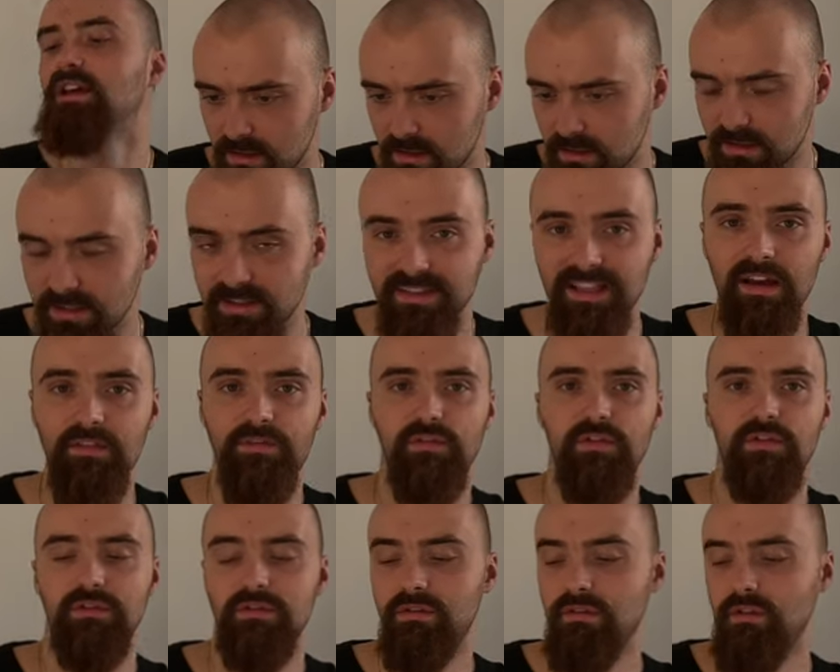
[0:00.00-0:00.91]

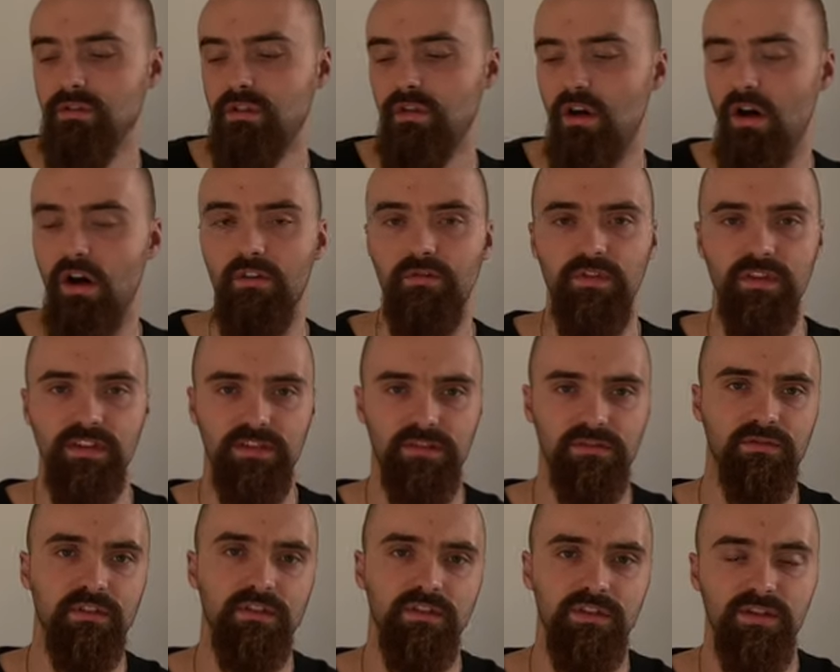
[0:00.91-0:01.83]
7 of this
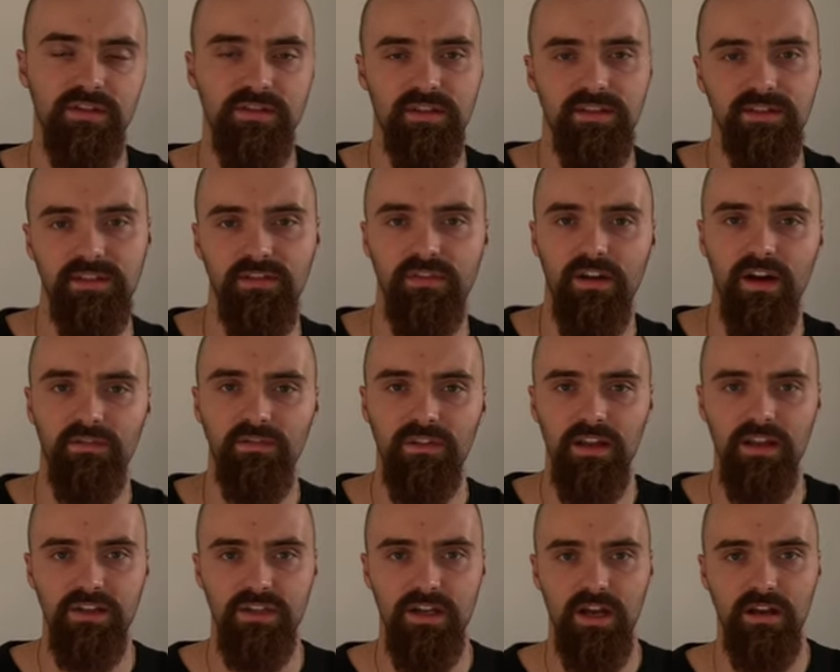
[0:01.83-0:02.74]

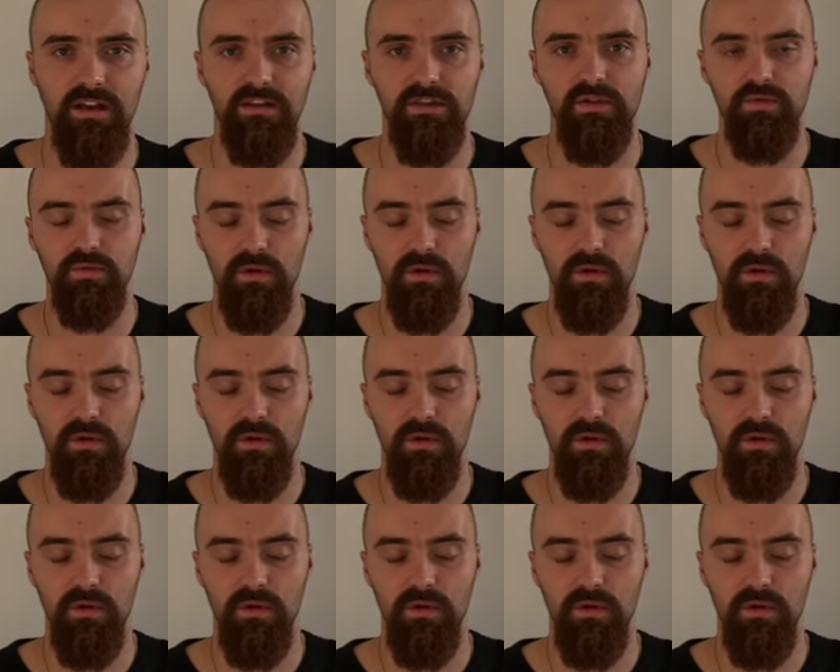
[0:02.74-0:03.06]
365-day challenge,